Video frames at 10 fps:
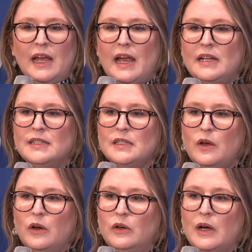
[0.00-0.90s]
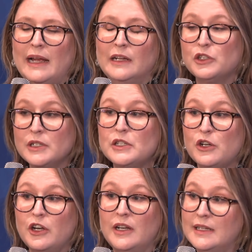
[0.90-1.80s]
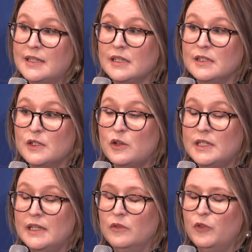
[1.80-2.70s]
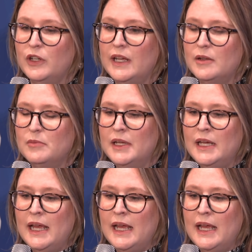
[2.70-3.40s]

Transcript: And so I actually started as a consultant for him,